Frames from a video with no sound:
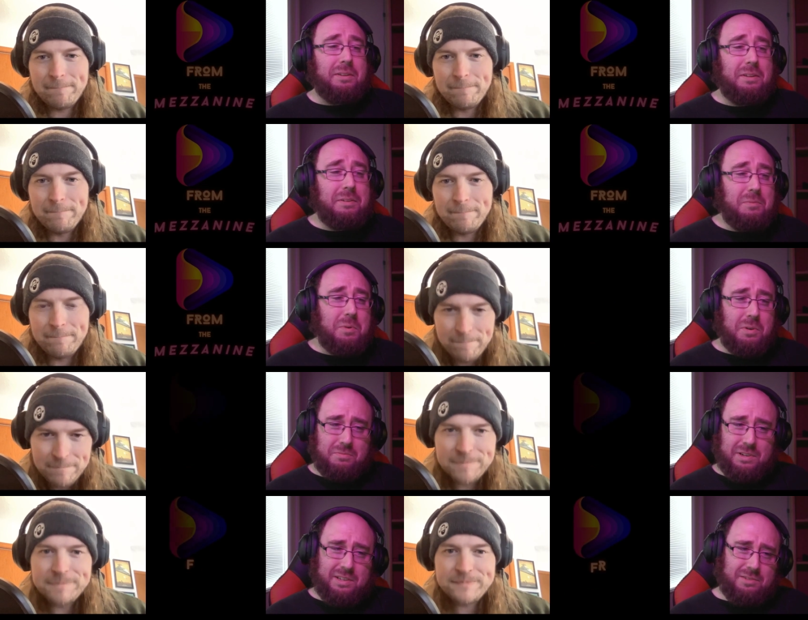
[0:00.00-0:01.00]
Speaker 1: What, what,
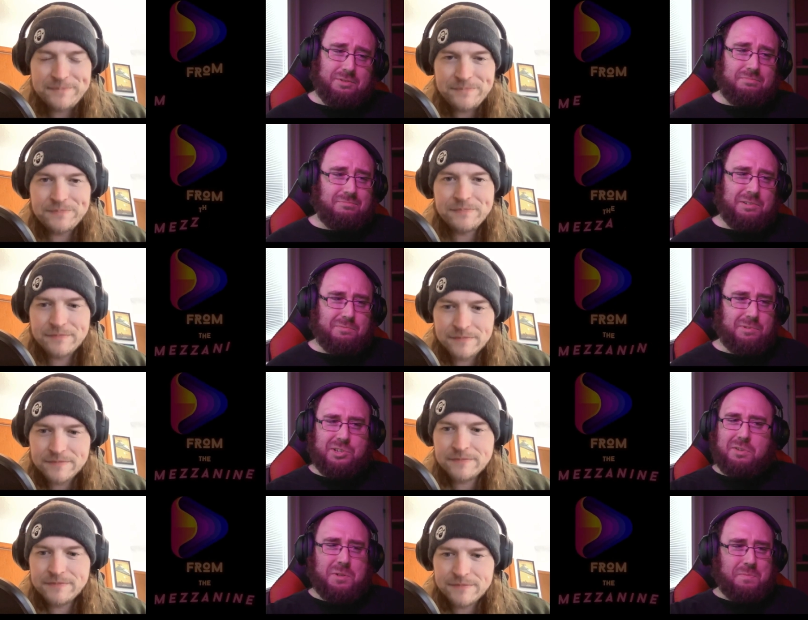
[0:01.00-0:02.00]
did you?
Speaker 2: What was
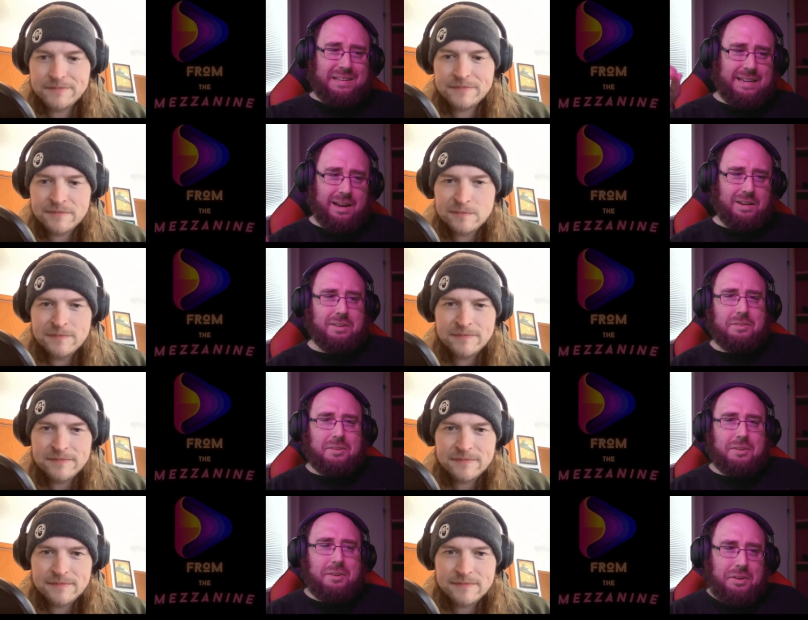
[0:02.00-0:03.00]
your spit take?
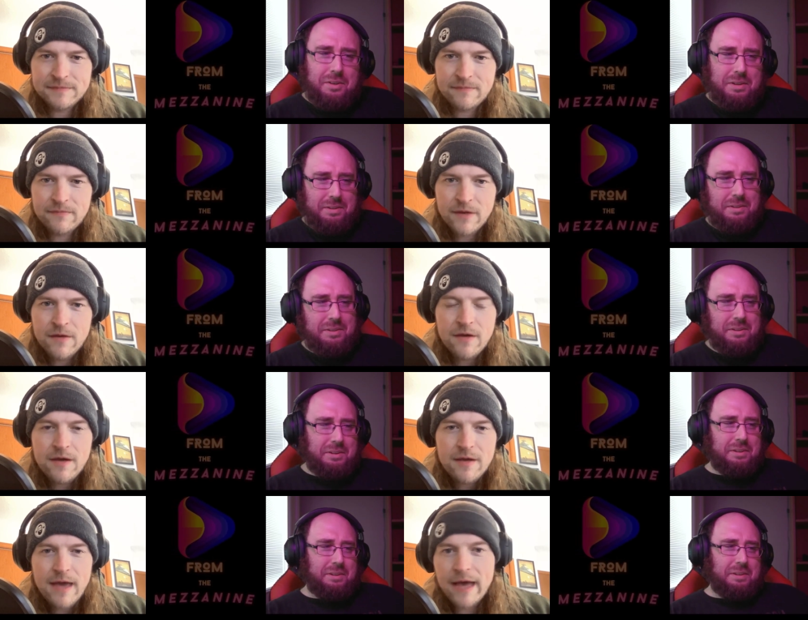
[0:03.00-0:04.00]

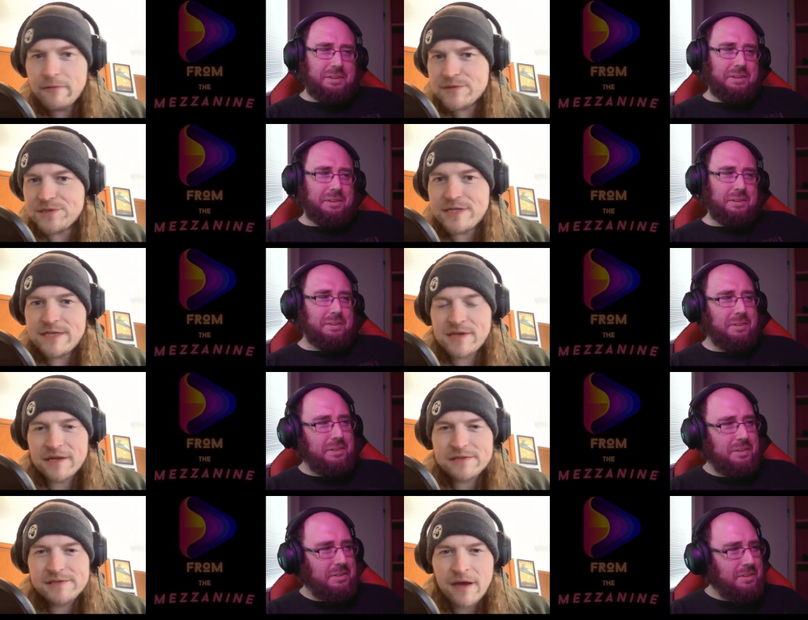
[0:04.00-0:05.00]
Yeah, it was
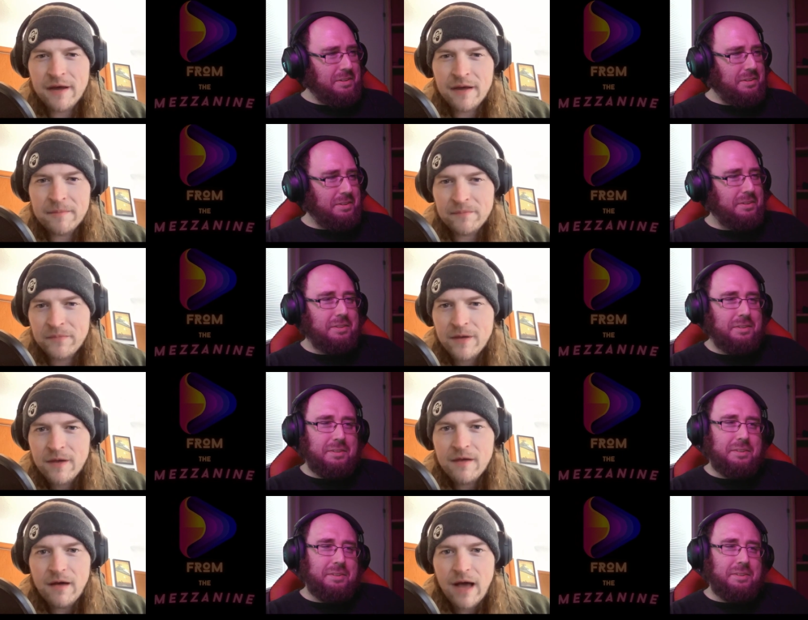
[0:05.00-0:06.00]
decent. Um,
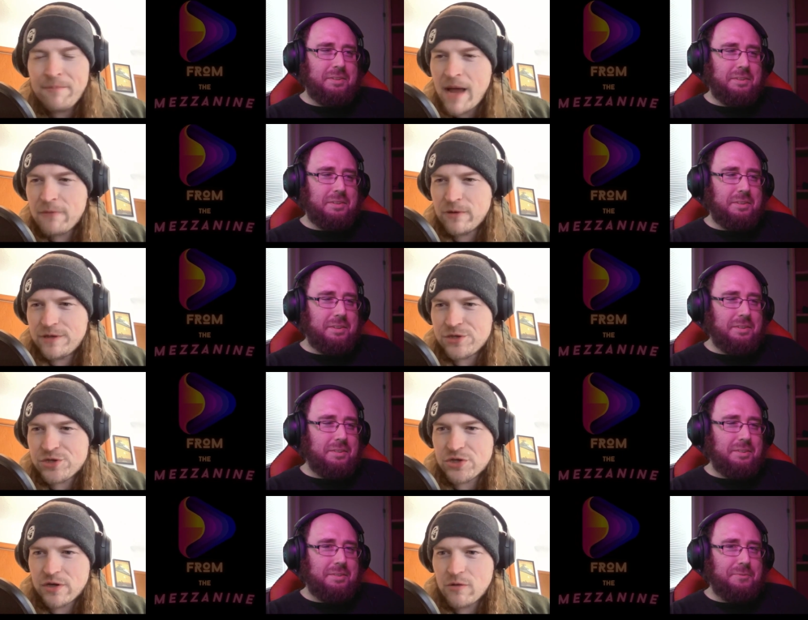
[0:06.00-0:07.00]
I'm not really
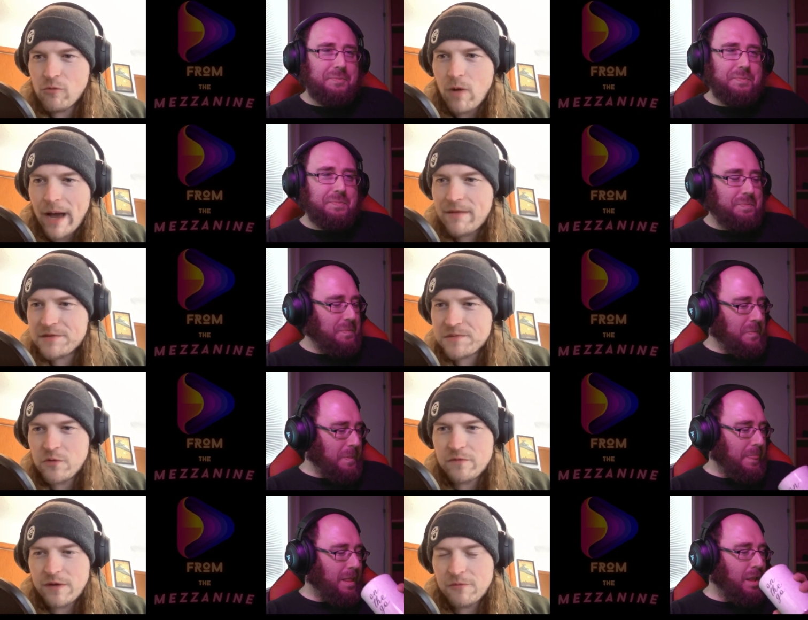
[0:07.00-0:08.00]
sure why this
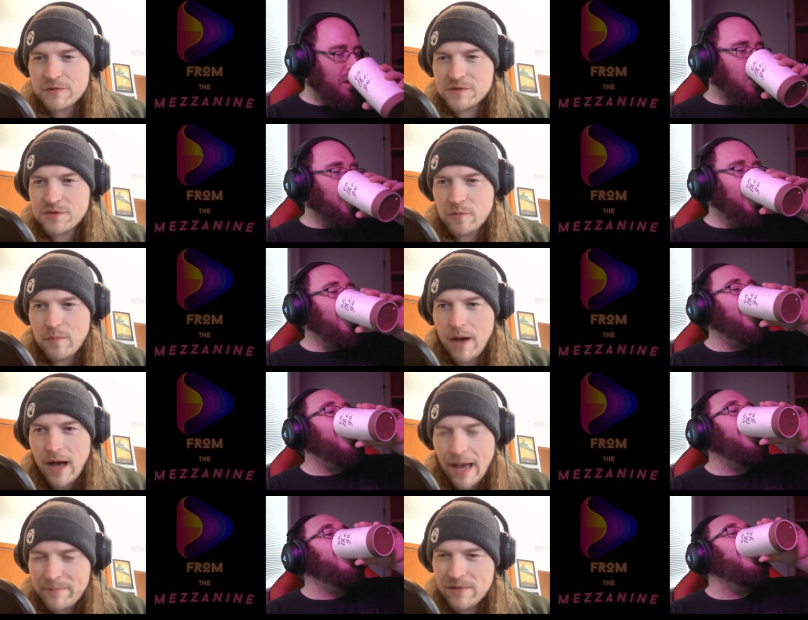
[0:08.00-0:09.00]
movie was so
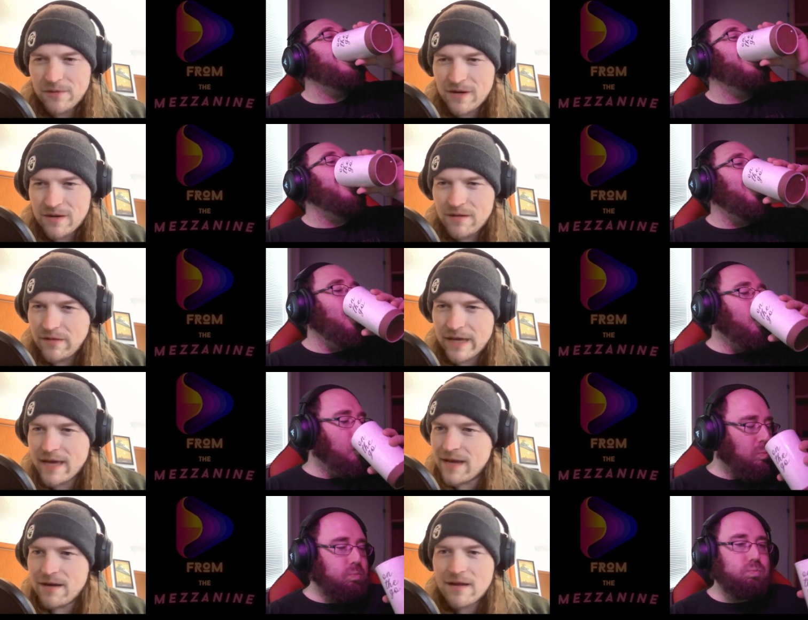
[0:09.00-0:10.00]
popular.
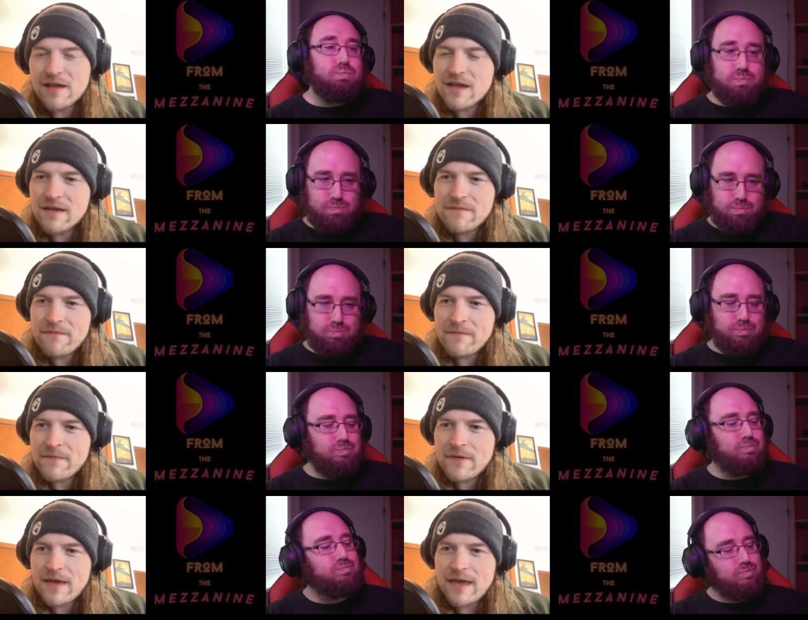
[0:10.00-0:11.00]
Like it,
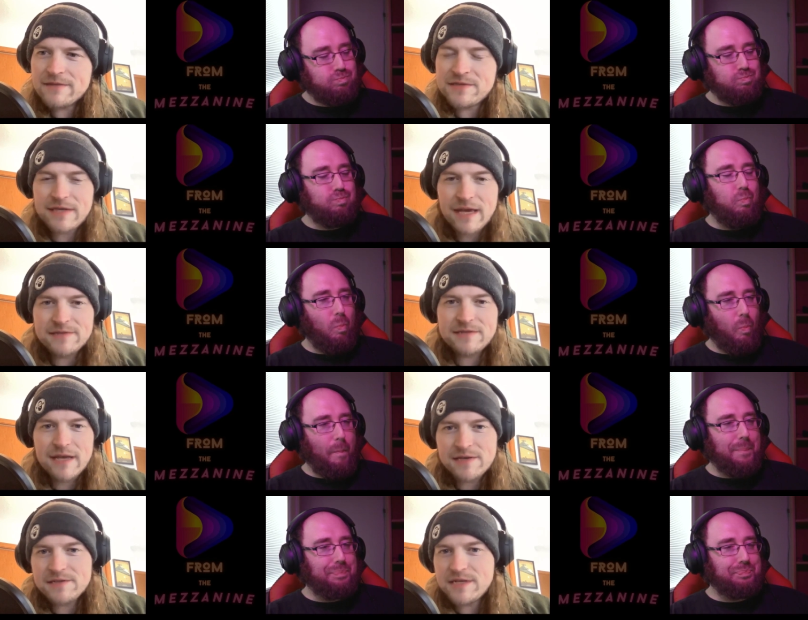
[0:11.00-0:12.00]
it's it's
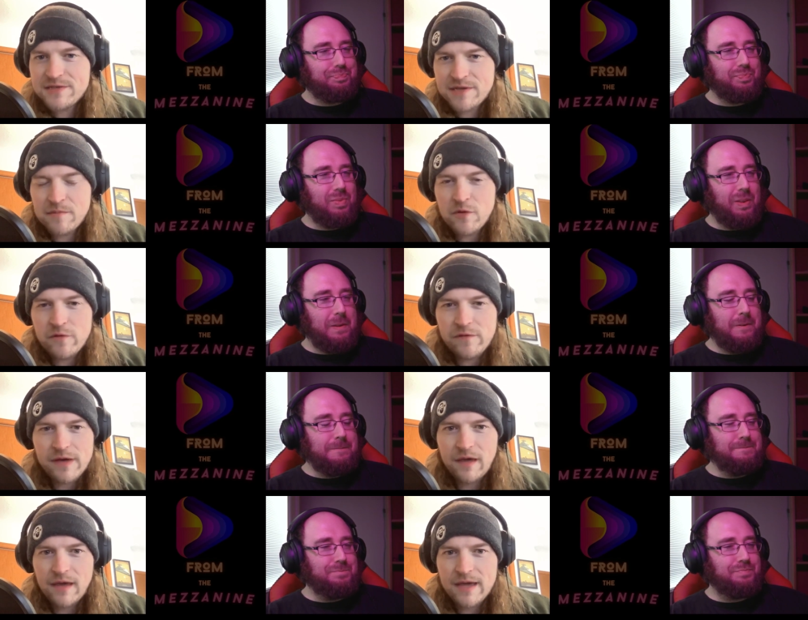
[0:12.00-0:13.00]
it's a decent
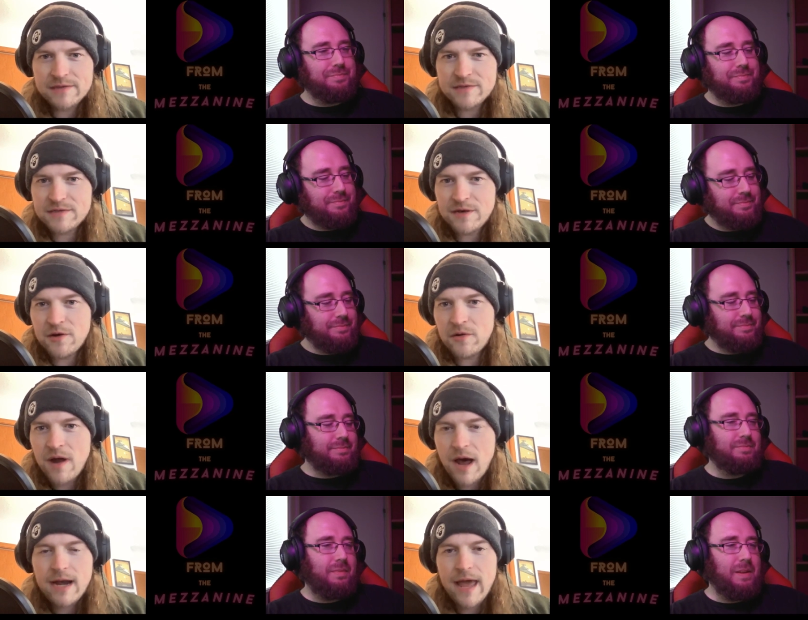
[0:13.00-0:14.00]
movie. It's you know
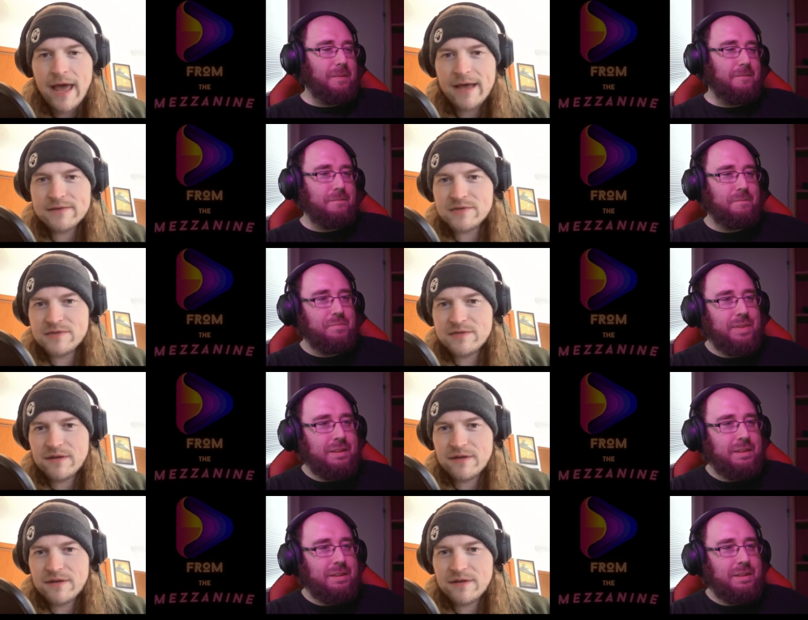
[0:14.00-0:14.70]
not as